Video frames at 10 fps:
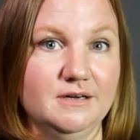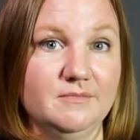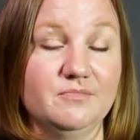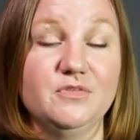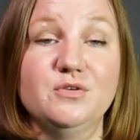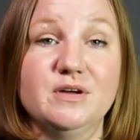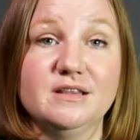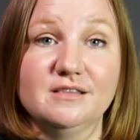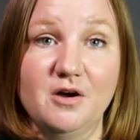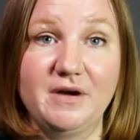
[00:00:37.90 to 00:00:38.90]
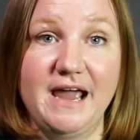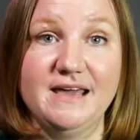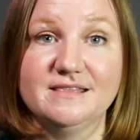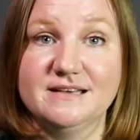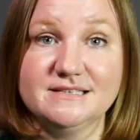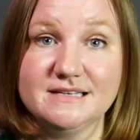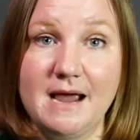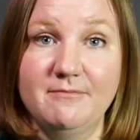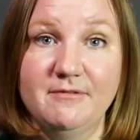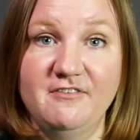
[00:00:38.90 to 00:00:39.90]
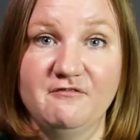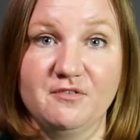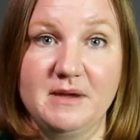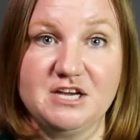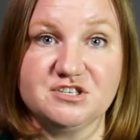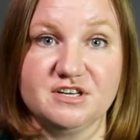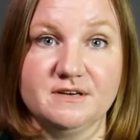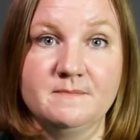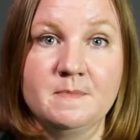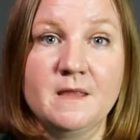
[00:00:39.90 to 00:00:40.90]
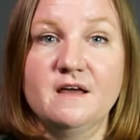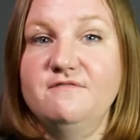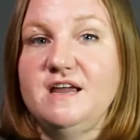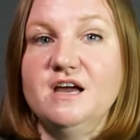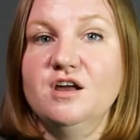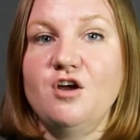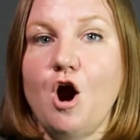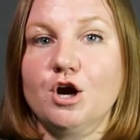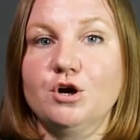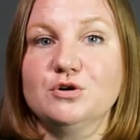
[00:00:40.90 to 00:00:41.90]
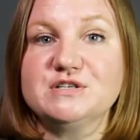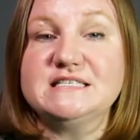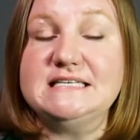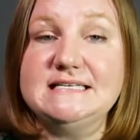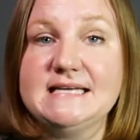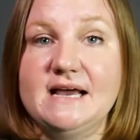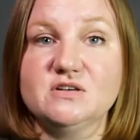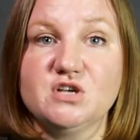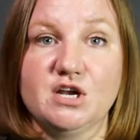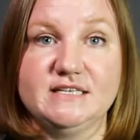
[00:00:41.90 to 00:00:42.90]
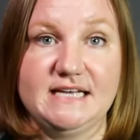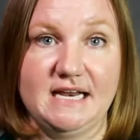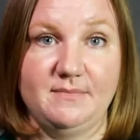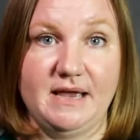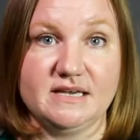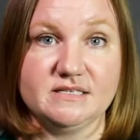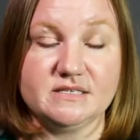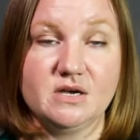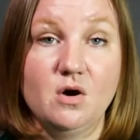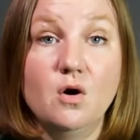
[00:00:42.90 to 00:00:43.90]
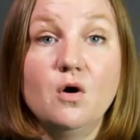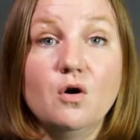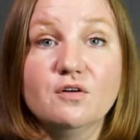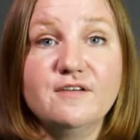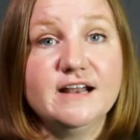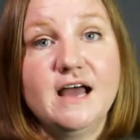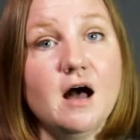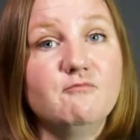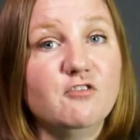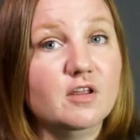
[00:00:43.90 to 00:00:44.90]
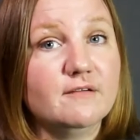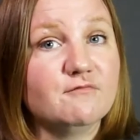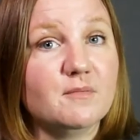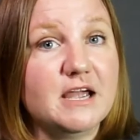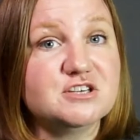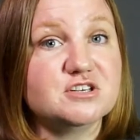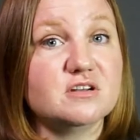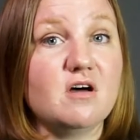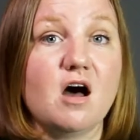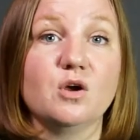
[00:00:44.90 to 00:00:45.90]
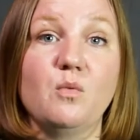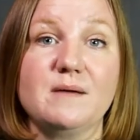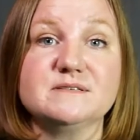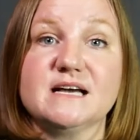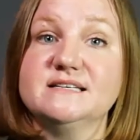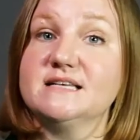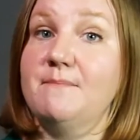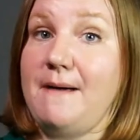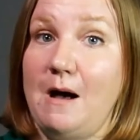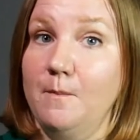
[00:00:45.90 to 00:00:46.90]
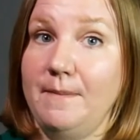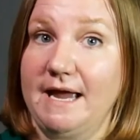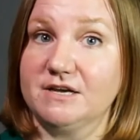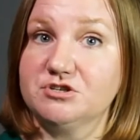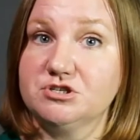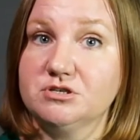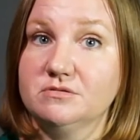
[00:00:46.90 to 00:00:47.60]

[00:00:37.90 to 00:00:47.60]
You can locate this type of information via an article's details on a database or find helpful information on a website's About page.